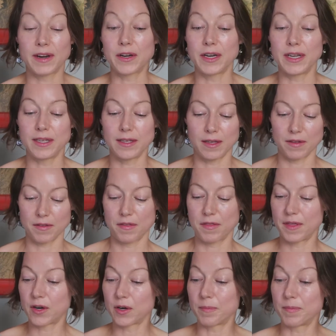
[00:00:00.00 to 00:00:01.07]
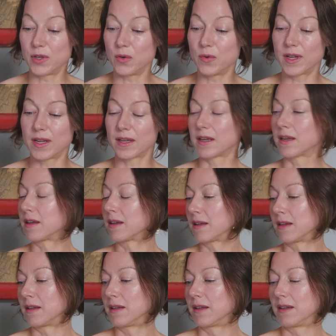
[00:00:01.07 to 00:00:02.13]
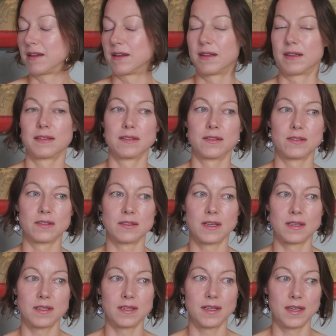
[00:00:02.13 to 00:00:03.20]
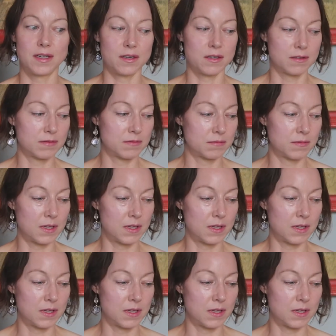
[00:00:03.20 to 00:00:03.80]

very therapeutic. There's none in here.